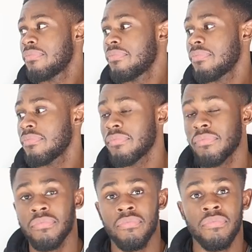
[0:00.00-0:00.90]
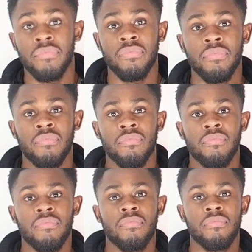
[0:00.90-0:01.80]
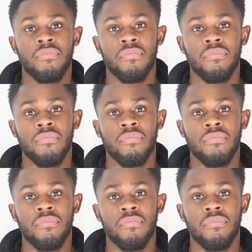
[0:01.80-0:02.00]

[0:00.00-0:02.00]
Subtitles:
[no speech]